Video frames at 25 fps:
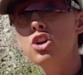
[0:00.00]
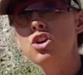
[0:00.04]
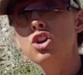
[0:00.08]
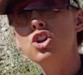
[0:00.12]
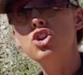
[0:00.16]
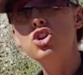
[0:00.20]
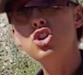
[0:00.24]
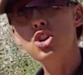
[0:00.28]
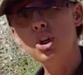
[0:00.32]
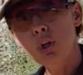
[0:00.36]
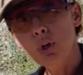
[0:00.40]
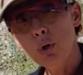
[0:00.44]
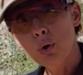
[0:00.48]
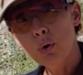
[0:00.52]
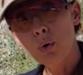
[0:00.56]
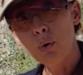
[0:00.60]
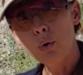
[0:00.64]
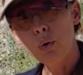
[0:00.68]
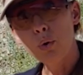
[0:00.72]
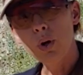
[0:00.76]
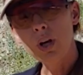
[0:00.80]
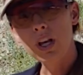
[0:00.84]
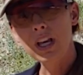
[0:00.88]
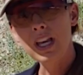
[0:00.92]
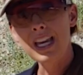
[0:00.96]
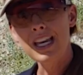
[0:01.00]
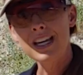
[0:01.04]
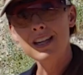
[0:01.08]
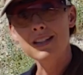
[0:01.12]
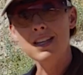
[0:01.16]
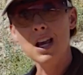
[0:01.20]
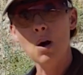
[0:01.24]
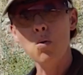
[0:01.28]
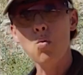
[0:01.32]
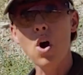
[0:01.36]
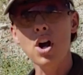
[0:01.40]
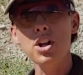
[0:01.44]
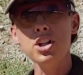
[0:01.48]
you to do is
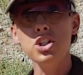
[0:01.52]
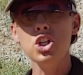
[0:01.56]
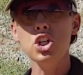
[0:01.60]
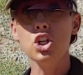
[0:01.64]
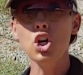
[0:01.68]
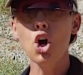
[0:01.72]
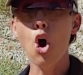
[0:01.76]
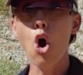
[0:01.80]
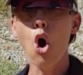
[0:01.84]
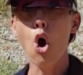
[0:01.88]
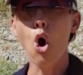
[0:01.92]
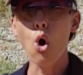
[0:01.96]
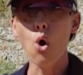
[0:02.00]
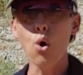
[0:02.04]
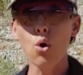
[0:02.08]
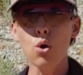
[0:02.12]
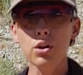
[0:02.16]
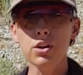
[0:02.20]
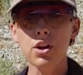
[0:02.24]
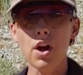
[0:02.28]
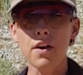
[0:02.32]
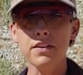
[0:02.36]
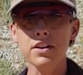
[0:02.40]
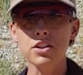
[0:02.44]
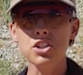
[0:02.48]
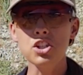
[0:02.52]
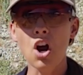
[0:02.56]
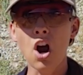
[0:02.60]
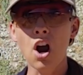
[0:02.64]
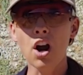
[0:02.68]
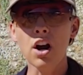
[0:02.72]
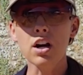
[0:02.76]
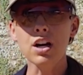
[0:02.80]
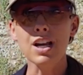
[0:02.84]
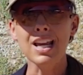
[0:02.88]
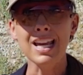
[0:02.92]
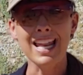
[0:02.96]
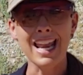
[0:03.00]
I want you to hold on the
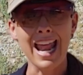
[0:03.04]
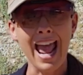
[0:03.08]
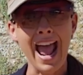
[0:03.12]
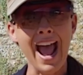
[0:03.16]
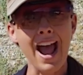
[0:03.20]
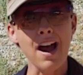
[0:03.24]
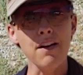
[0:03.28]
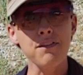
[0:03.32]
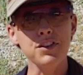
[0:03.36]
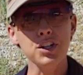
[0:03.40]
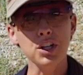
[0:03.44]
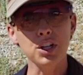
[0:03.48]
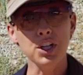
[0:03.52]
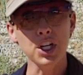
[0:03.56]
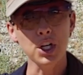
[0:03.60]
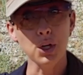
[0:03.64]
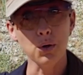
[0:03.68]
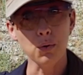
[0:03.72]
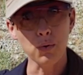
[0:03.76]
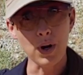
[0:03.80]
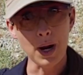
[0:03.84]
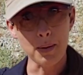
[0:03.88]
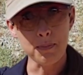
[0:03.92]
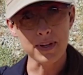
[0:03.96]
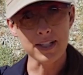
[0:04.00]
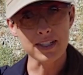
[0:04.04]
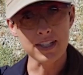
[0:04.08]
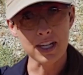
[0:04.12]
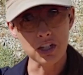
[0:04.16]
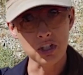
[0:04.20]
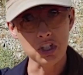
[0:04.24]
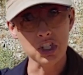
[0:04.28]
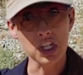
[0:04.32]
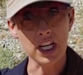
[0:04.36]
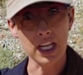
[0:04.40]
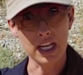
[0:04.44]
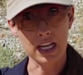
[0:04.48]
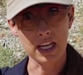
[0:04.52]
target after your
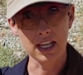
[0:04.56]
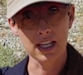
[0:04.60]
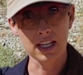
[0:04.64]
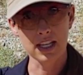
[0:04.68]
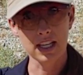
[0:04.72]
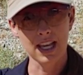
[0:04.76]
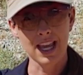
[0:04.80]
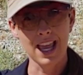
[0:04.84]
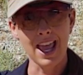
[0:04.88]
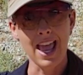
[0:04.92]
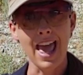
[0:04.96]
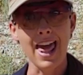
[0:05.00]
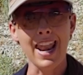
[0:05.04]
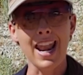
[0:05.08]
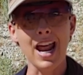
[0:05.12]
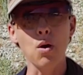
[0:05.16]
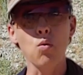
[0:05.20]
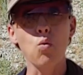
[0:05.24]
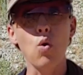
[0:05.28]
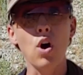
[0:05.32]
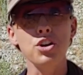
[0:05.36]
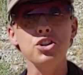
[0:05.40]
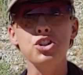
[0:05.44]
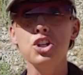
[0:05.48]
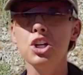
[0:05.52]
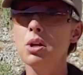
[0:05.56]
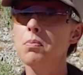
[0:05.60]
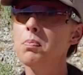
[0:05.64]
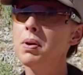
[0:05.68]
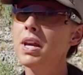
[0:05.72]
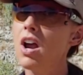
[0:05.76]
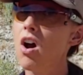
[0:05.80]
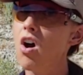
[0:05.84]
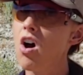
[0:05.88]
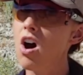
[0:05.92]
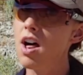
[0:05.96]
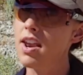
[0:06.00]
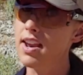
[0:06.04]
repetition. And I want you to
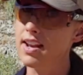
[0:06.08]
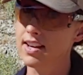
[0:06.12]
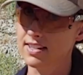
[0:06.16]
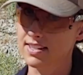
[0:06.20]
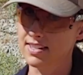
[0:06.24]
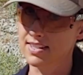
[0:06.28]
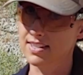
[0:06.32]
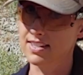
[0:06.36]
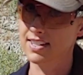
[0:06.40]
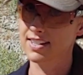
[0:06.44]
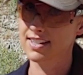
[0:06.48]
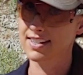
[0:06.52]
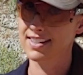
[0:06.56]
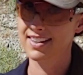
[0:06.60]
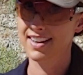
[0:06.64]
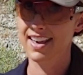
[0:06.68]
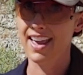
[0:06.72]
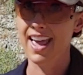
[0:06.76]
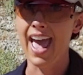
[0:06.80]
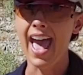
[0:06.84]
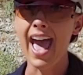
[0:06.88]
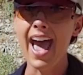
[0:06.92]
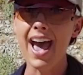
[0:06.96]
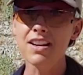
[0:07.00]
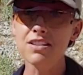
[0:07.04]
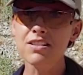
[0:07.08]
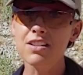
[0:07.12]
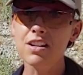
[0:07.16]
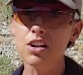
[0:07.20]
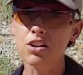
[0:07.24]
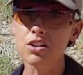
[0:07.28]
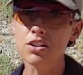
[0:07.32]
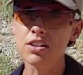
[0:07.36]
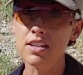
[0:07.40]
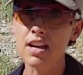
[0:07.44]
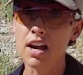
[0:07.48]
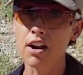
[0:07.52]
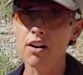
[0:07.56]
be honest. Ask
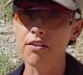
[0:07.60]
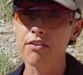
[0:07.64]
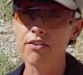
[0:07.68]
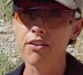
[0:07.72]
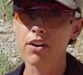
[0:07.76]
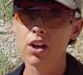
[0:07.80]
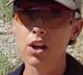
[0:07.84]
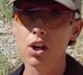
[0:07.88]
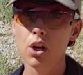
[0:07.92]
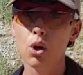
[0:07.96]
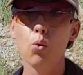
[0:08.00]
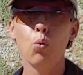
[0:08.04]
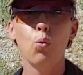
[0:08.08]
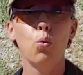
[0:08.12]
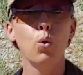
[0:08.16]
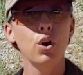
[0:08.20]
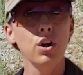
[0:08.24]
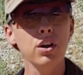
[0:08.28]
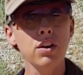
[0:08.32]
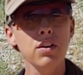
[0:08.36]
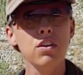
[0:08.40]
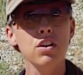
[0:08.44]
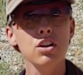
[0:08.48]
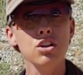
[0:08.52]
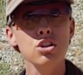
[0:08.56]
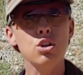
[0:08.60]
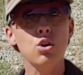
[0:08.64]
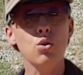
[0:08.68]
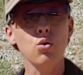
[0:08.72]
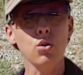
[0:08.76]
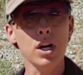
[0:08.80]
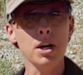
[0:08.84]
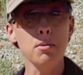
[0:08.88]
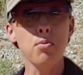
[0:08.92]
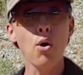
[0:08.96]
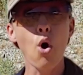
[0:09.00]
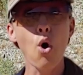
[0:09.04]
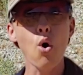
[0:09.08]
yourself, would this
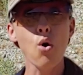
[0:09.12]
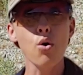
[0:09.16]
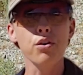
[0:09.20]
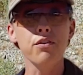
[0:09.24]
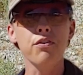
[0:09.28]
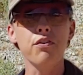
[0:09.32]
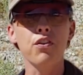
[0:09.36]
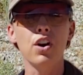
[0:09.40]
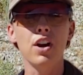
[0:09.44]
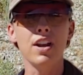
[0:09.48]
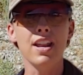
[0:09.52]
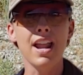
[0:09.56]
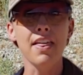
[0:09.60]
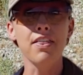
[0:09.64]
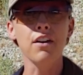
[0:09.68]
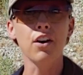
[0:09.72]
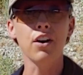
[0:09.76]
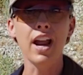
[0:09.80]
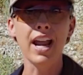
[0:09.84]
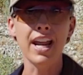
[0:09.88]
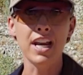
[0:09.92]
grip hold for another